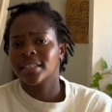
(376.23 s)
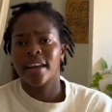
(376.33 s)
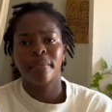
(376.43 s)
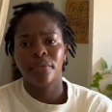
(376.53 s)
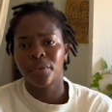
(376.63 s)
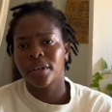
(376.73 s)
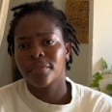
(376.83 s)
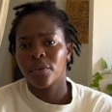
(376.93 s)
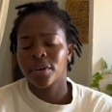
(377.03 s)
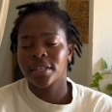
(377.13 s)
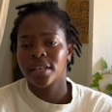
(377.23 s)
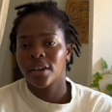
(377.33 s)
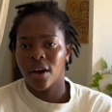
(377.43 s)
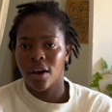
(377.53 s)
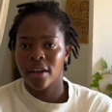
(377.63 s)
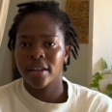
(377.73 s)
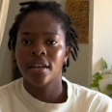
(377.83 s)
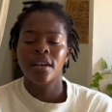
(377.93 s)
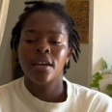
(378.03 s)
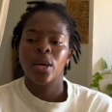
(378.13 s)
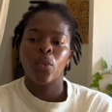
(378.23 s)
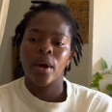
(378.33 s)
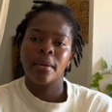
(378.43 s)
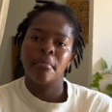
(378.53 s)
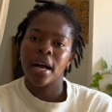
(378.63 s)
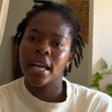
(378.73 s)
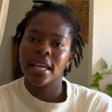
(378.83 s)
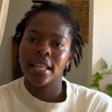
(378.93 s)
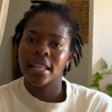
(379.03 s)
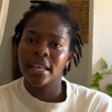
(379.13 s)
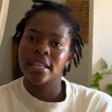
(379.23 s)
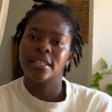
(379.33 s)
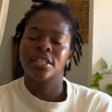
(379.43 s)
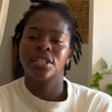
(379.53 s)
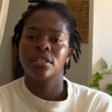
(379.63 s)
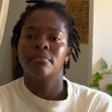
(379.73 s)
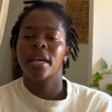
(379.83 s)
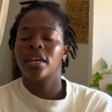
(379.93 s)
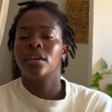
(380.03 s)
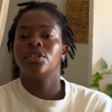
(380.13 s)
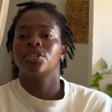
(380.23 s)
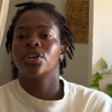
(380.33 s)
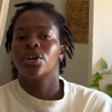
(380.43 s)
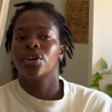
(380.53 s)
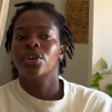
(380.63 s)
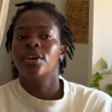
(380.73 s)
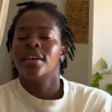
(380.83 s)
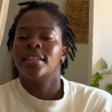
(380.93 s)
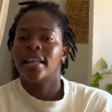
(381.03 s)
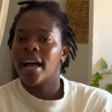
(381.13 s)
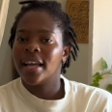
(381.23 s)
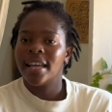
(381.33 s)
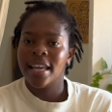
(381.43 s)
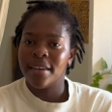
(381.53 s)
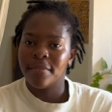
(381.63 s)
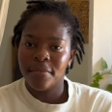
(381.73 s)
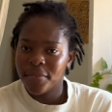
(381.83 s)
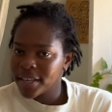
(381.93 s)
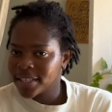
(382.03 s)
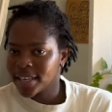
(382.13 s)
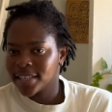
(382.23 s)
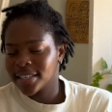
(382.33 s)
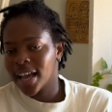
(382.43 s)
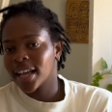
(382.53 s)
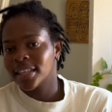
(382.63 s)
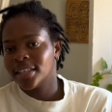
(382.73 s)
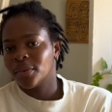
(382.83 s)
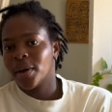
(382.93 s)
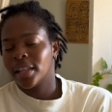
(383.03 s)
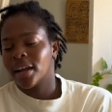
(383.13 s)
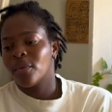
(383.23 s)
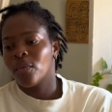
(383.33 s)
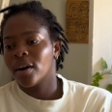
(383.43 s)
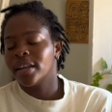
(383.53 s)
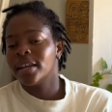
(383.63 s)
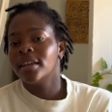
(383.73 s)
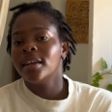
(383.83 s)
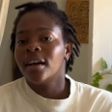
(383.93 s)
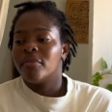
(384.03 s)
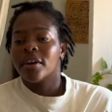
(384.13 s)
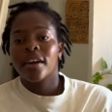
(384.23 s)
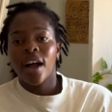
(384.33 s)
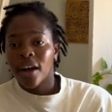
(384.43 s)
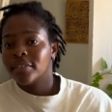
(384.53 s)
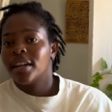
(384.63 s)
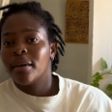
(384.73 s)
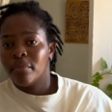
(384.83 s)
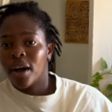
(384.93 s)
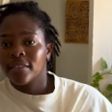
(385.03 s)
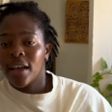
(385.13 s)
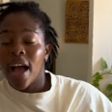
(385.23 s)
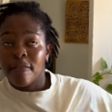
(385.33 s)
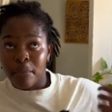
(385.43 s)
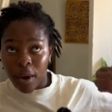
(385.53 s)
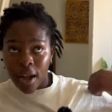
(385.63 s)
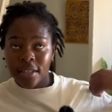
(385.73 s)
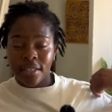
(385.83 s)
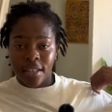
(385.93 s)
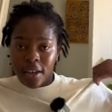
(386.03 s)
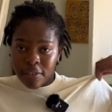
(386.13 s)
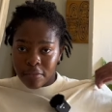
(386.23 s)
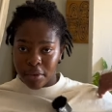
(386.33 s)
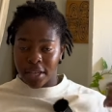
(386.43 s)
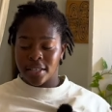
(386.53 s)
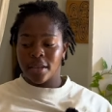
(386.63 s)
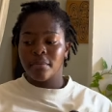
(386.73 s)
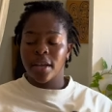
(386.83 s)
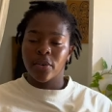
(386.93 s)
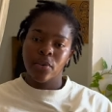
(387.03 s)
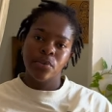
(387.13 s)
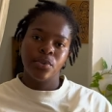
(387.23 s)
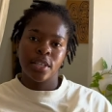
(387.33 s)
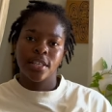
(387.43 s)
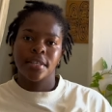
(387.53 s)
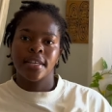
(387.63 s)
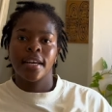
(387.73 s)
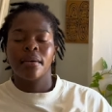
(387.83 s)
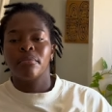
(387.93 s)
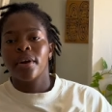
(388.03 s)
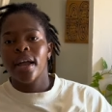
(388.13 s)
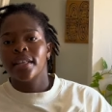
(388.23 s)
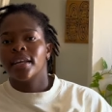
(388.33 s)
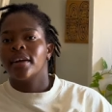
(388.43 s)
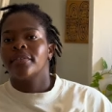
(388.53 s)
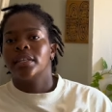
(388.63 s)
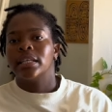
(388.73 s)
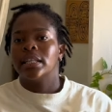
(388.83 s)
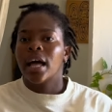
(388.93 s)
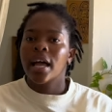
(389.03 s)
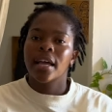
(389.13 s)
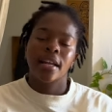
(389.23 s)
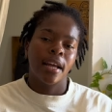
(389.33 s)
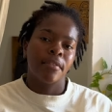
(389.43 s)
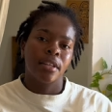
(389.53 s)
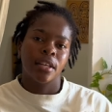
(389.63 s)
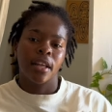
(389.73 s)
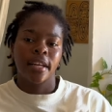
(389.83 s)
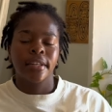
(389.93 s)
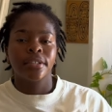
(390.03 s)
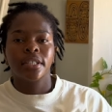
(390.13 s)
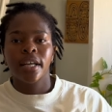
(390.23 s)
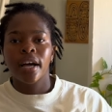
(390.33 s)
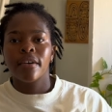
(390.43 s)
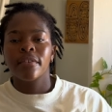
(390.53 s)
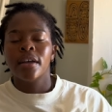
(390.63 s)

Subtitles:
I've been really focusing on when buying things is just making sure that it fits exactly the way that I want it. Very often I've bought stuff because I'm like, ooh, this is like a brand that I really like and I really like their stuff.